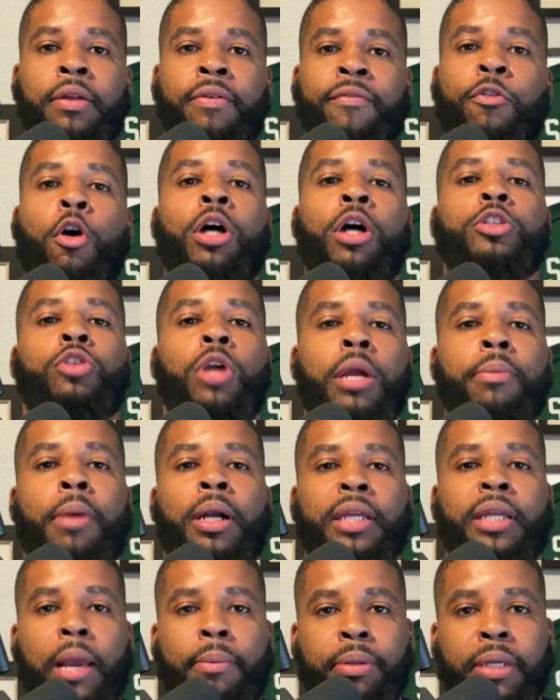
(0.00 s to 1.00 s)
for all
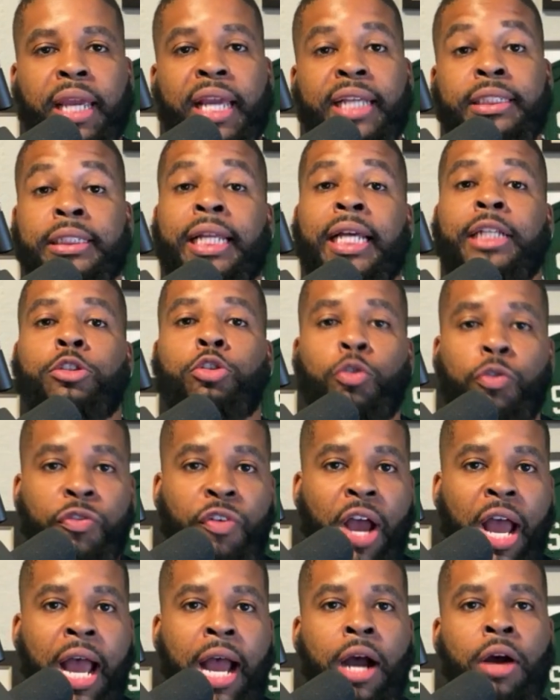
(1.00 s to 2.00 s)
trademark applications that you
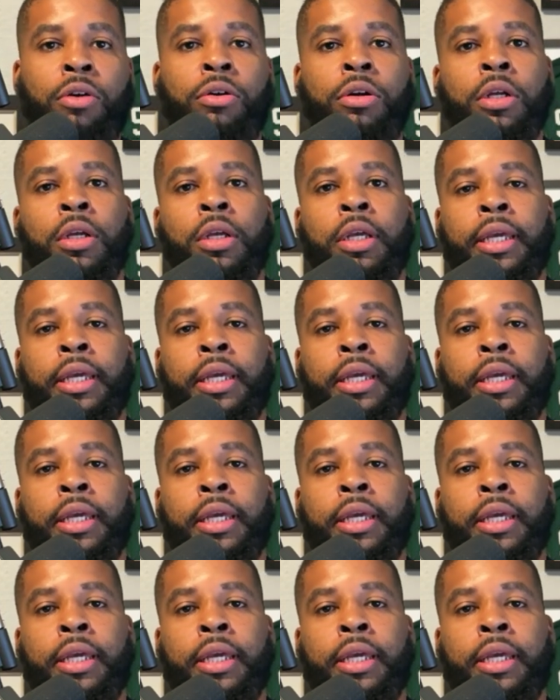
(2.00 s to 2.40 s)
file,